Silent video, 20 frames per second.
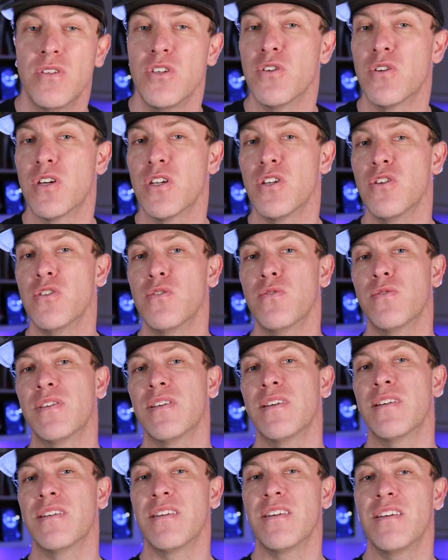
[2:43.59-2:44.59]
you can use
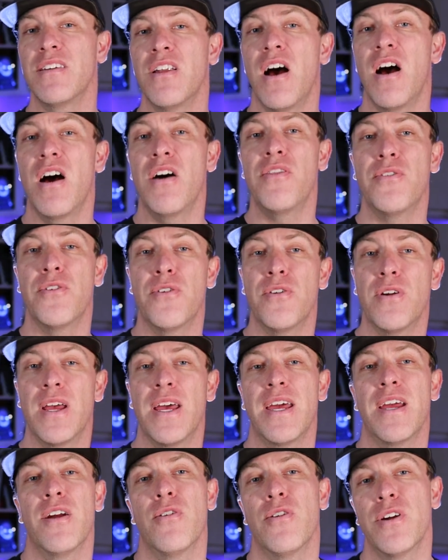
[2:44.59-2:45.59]
it in other
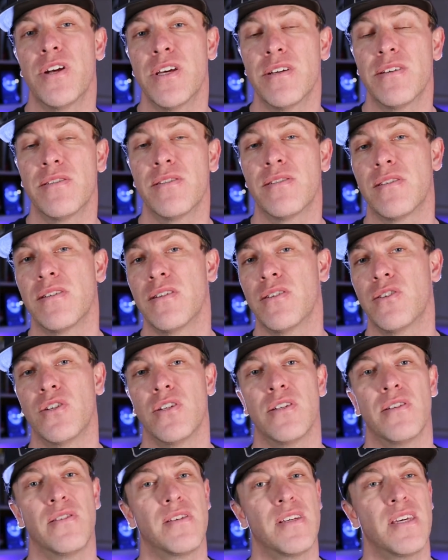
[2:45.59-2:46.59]
areas such
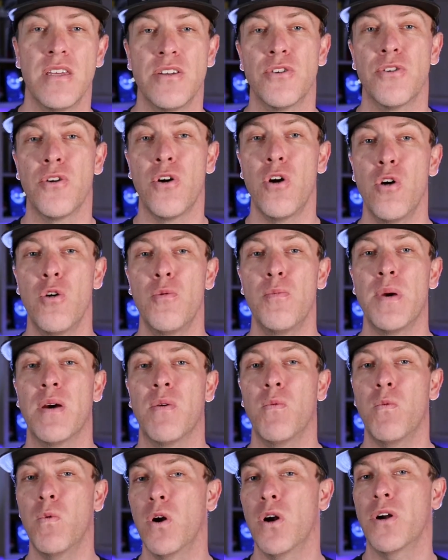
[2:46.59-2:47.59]
as in your home,
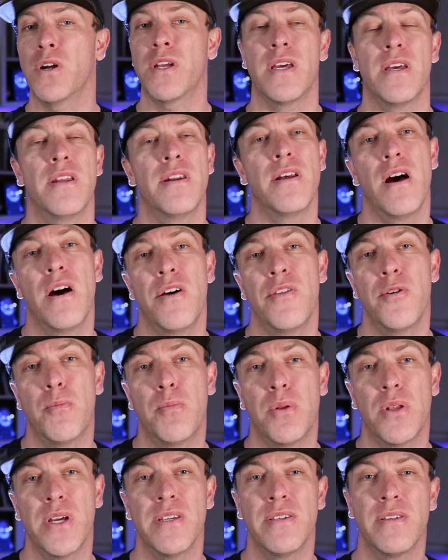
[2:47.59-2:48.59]
at work, and other
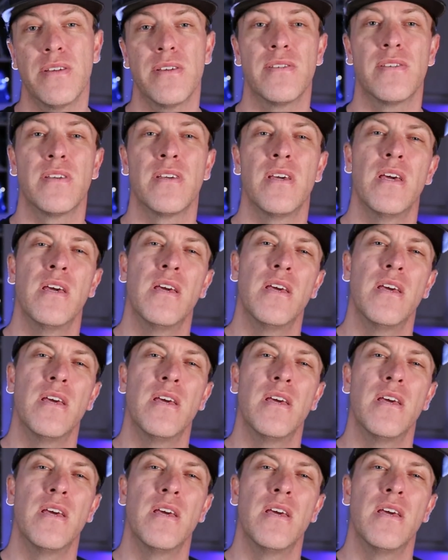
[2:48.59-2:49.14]
places.